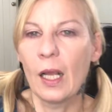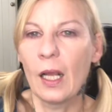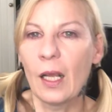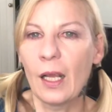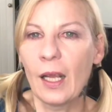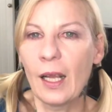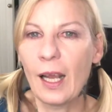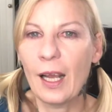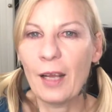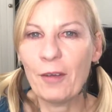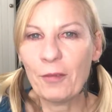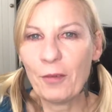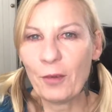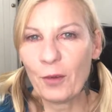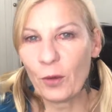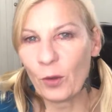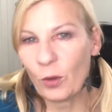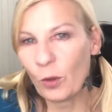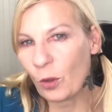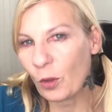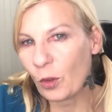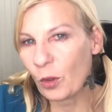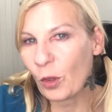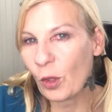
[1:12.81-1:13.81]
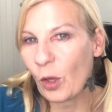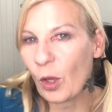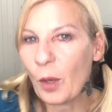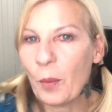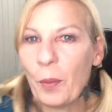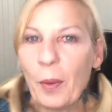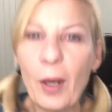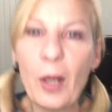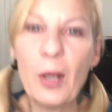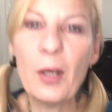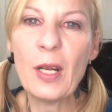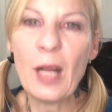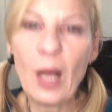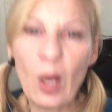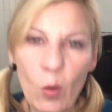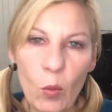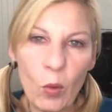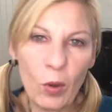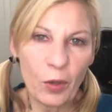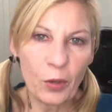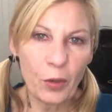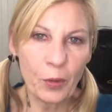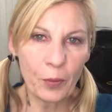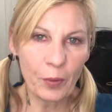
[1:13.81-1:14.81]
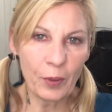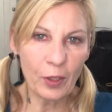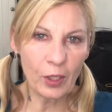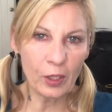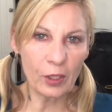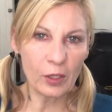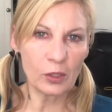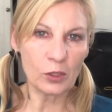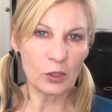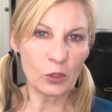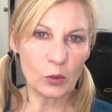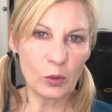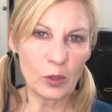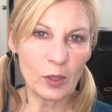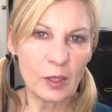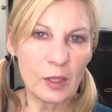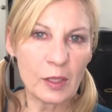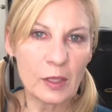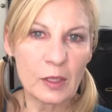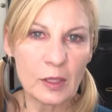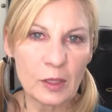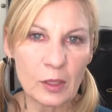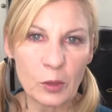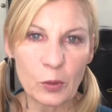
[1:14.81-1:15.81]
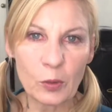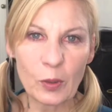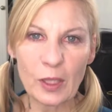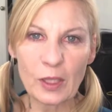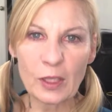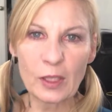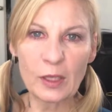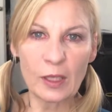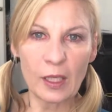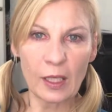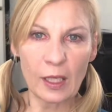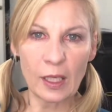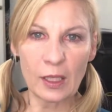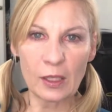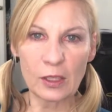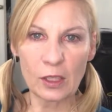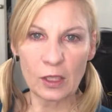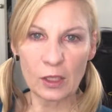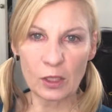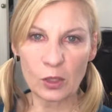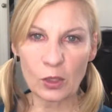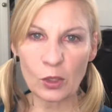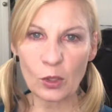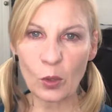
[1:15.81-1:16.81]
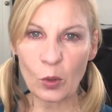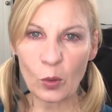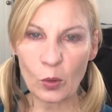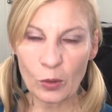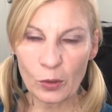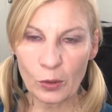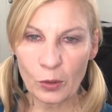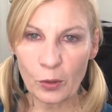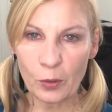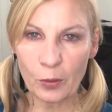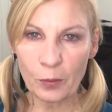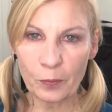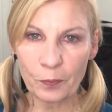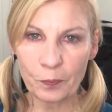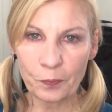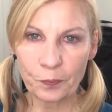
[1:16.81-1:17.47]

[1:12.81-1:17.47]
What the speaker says: Have you thought about now what you were going to do in this situation that I just told you?